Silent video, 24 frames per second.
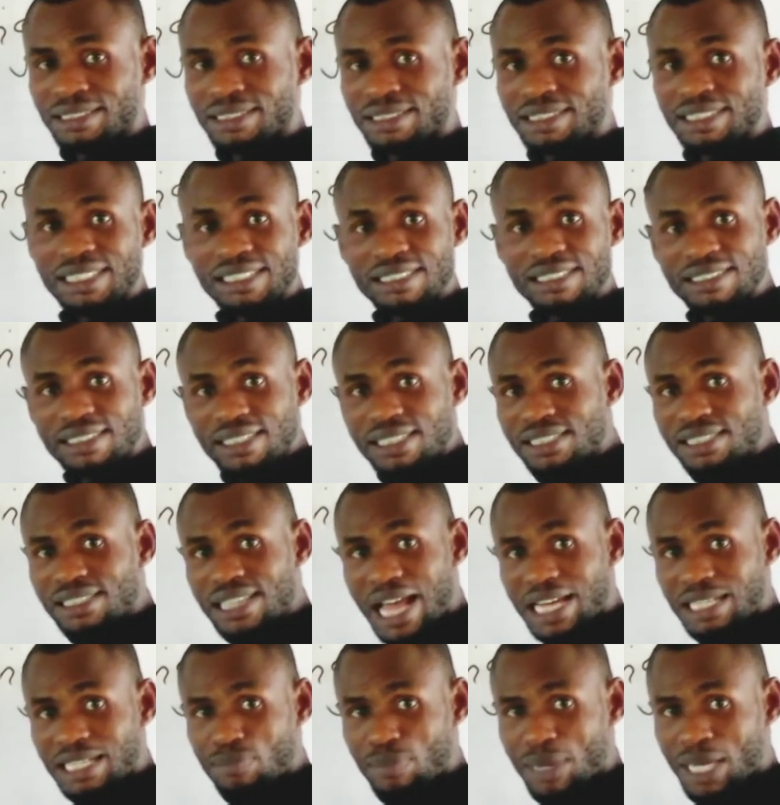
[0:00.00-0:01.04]
a
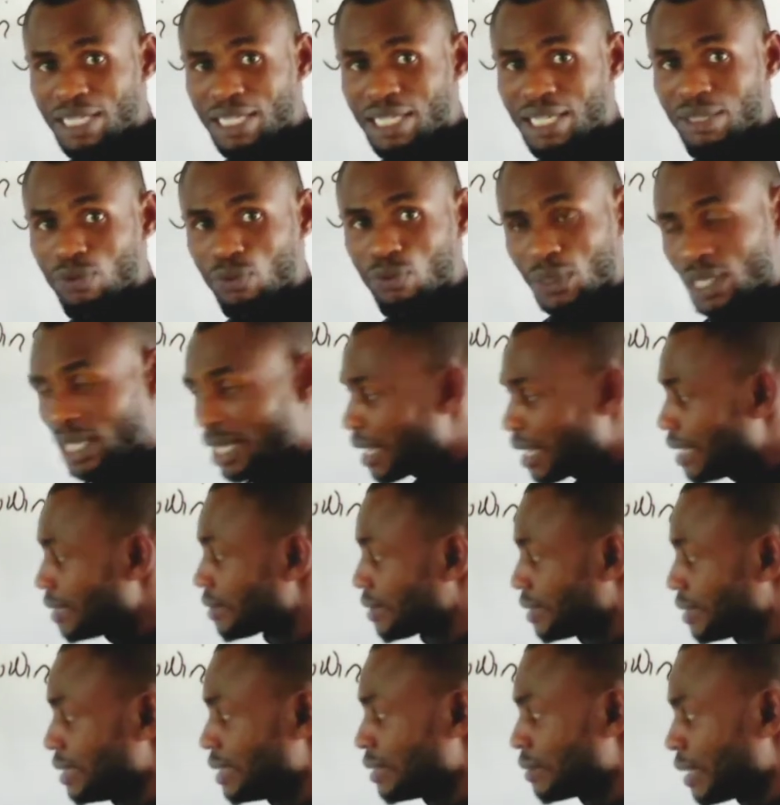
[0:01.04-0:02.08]
zigzag manner. We
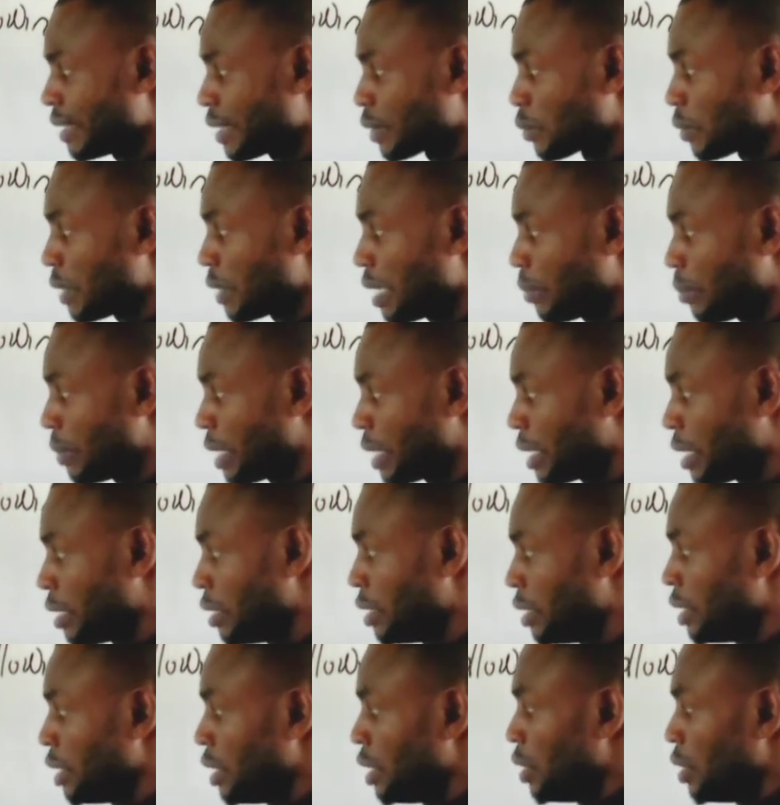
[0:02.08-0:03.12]
count in a regular manner.
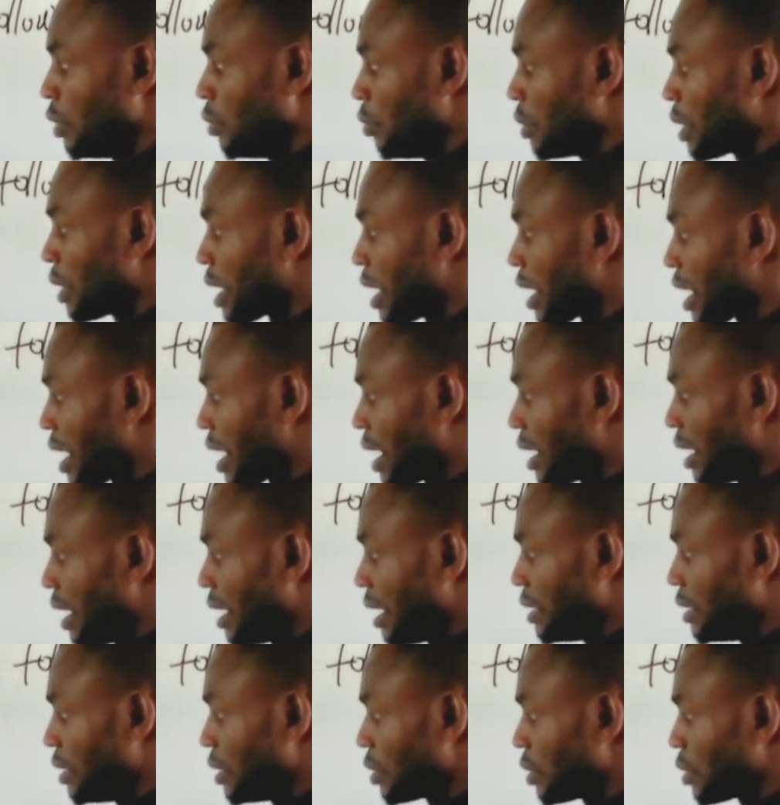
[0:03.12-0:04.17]
We can count
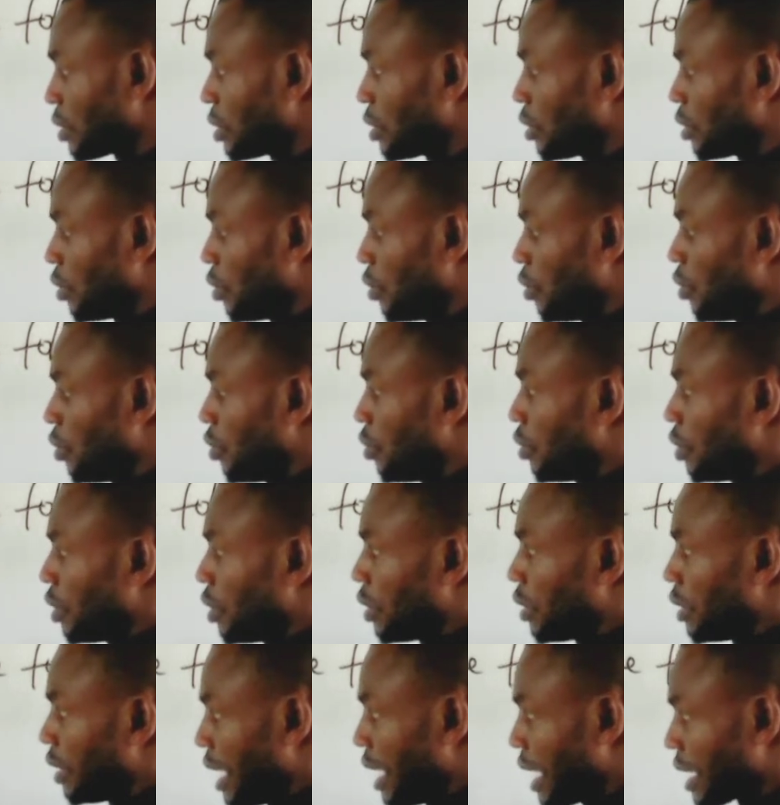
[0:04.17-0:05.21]
like this,
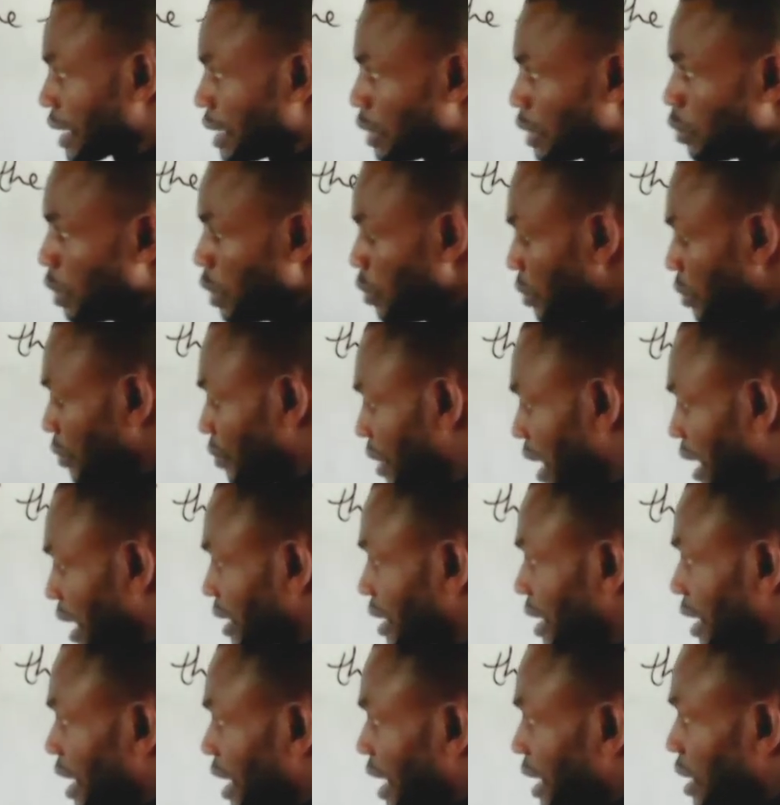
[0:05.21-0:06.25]
like the way we've
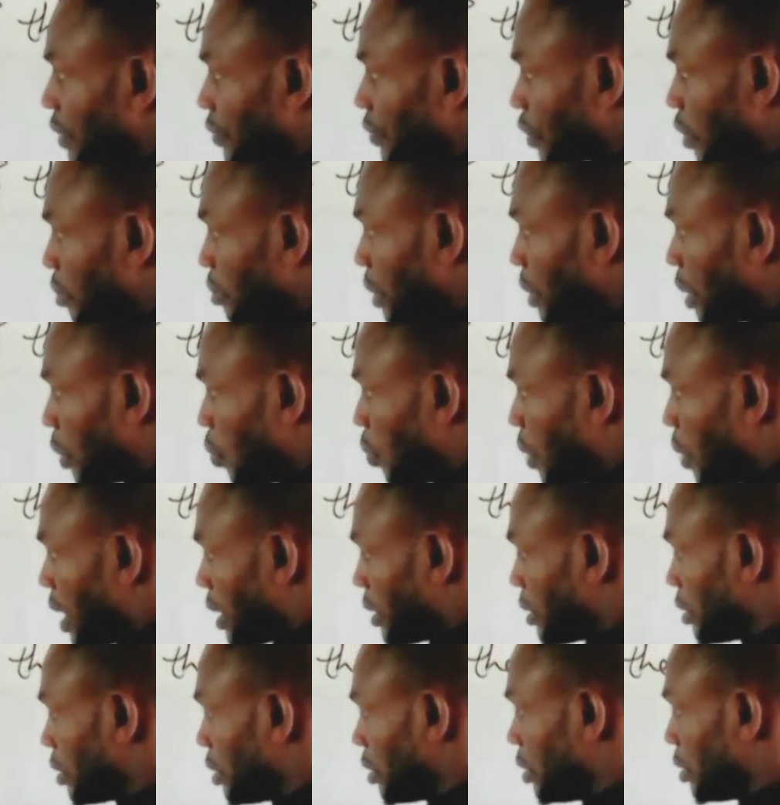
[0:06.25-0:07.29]
counted like this from here
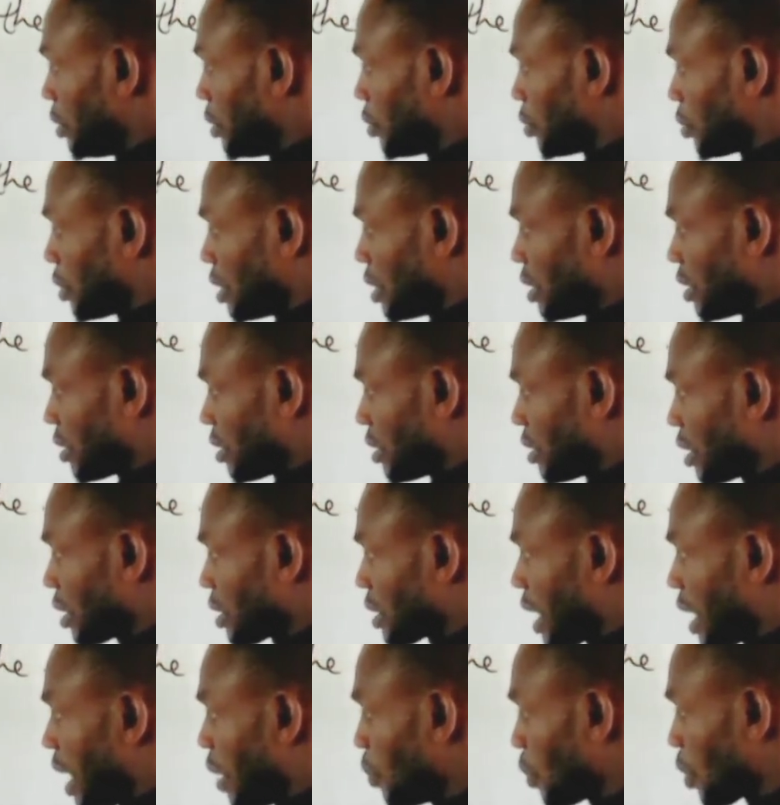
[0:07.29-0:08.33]
1 to
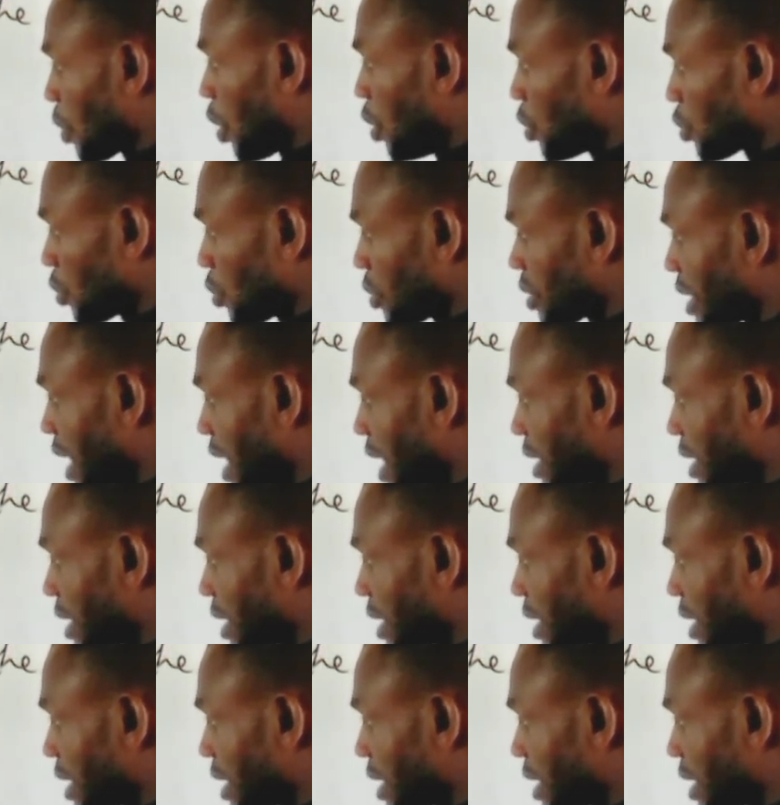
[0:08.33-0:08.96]
6, and we can also start